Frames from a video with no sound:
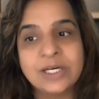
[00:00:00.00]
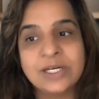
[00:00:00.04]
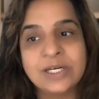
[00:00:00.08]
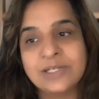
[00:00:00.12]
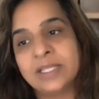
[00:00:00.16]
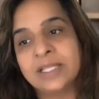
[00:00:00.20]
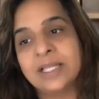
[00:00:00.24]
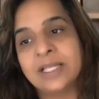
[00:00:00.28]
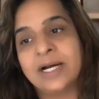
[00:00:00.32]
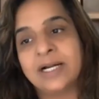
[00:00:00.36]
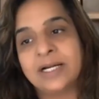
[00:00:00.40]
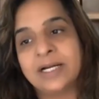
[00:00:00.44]

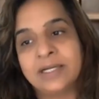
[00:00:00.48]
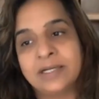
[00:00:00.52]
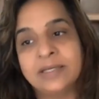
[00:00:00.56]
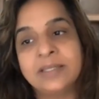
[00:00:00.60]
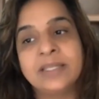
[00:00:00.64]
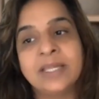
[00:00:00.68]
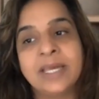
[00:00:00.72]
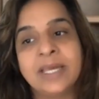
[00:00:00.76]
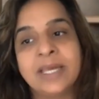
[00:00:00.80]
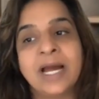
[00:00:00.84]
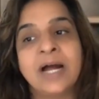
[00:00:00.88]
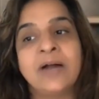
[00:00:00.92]
in that
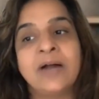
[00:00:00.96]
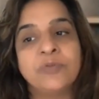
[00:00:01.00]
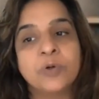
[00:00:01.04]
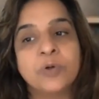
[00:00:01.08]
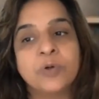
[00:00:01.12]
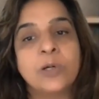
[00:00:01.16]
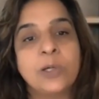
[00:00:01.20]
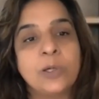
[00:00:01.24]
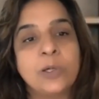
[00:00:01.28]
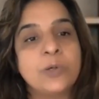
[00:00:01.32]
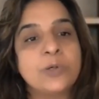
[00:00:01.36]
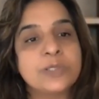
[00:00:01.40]
they have to
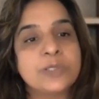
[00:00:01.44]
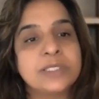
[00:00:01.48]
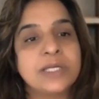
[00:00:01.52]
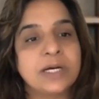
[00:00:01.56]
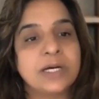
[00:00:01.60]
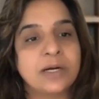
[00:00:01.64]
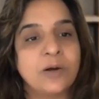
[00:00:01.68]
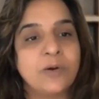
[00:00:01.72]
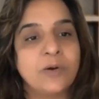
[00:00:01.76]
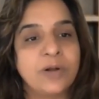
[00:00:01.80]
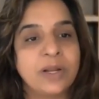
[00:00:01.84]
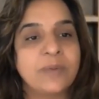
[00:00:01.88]
close
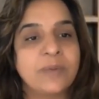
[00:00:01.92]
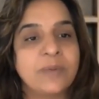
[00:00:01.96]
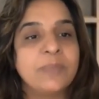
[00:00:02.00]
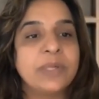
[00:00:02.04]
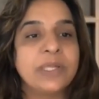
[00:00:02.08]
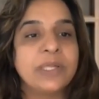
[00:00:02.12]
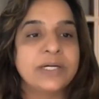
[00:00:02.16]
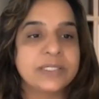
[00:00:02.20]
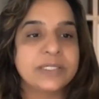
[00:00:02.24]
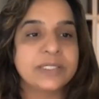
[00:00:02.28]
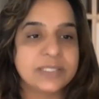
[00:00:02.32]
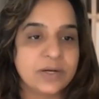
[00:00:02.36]
the accounting
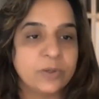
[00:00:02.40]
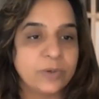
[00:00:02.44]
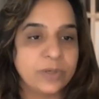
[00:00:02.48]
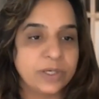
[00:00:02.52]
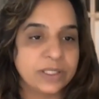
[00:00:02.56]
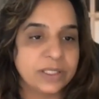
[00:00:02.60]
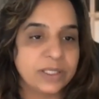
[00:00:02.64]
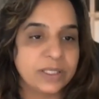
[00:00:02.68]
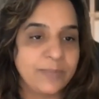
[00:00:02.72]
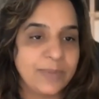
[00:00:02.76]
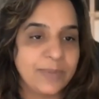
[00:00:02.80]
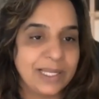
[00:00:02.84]
periods to
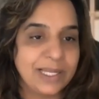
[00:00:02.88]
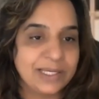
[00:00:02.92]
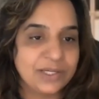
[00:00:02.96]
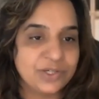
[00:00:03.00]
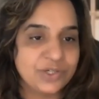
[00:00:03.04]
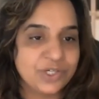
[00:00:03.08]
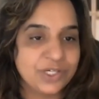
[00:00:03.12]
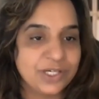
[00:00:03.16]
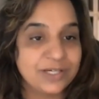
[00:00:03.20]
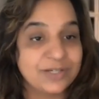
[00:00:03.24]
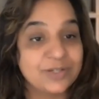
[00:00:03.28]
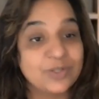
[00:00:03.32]
run the
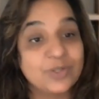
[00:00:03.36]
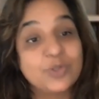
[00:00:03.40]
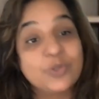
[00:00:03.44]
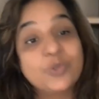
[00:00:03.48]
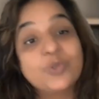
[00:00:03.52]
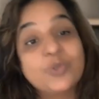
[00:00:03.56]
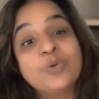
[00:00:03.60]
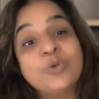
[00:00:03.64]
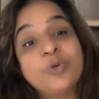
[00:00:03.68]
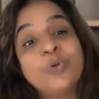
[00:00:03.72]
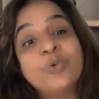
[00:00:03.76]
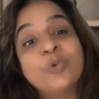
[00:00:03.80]
balance sheet.
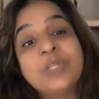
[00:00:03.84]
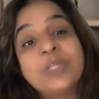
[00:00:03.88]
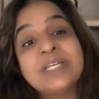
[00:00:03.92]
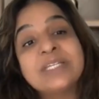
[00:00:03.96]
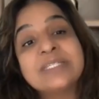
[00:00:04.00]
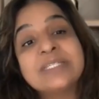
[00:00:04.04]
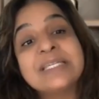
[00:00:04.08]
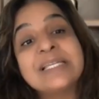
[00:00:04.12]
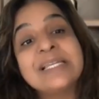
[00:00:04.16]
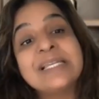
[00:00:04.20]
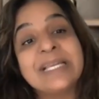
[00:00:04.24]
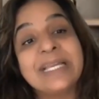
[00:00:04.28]
Do they
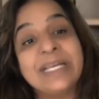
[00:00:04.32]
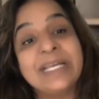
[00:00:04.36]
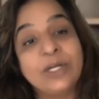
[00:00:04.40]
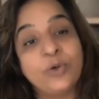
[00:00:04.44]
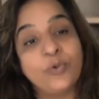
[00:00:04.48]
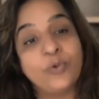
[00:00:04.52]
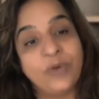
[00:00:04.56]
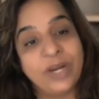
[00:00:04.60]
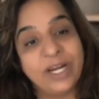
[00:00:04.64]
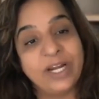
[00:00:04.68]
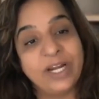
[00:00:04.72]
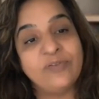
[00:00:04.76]
still need
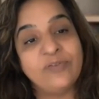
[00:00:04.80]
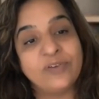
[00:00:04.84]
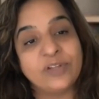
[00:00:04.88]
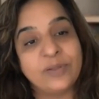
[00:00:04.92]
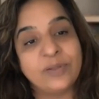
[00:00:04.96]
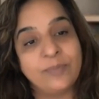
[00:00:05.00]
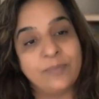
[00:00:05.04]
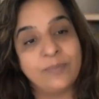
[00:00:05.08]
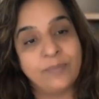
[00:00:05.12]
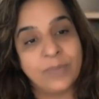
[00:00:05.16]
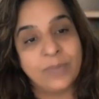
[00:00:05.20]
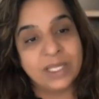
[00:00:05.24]
to wait for
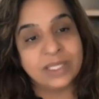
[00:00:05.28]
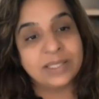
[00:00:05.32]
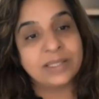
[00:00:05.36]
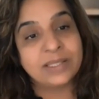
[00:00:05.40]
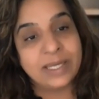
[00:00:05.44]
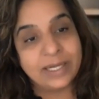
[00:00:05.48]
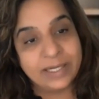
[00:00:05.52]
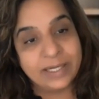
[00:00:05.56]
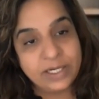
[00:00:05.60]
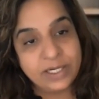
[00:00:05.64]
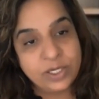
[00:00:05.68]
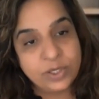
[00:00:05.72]
the month
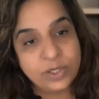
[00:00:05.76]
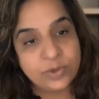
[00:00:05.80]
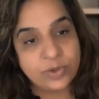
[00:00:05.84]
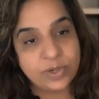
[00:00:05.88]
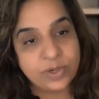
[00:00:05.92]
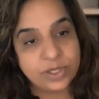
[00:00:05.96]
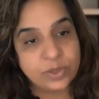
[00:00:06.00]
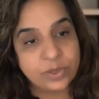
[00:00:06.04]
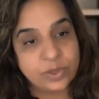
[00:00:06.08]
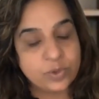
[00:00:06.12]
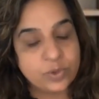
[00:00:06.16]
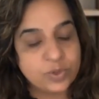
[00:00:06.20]
end to
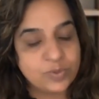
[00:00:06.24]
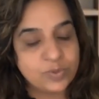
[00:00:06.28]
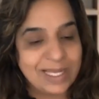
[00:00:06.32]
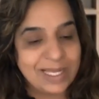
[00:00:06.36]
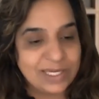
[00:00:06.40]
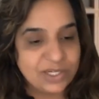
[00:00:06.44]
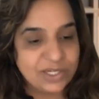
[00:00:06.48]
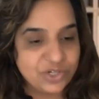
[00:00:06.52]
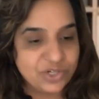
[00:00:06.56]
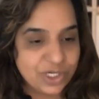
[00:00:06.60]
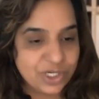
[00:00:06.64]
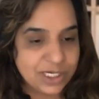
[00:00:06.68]
run those
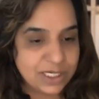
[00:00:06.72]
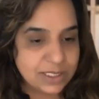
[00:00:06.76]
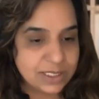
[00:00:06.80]
balance sheets?